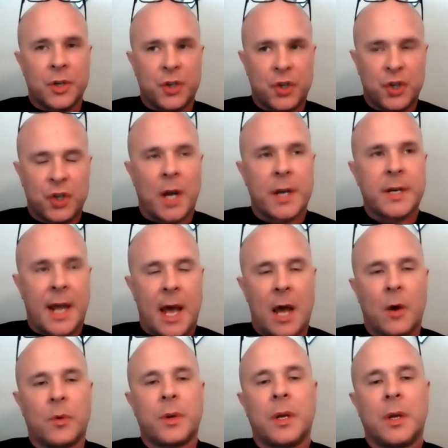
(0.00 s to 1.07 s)
to shut
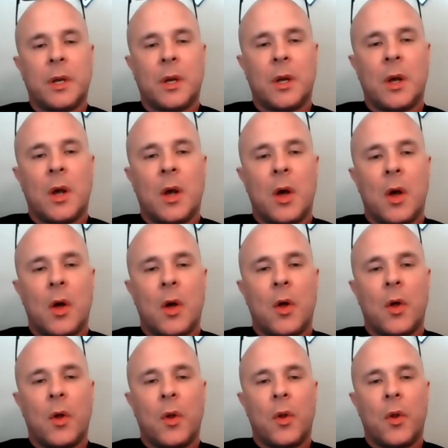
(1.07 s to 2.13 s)
down
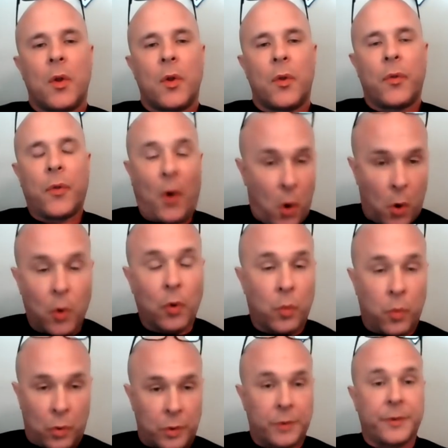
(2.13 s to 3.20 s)
the
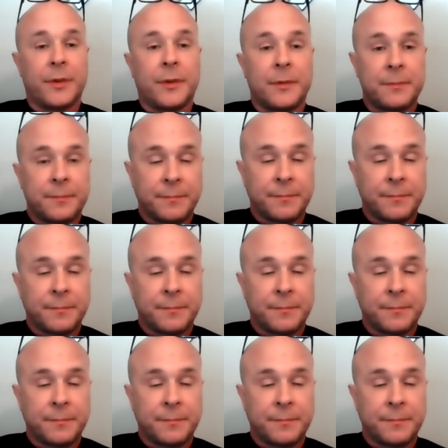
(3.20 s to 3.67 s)
whole world.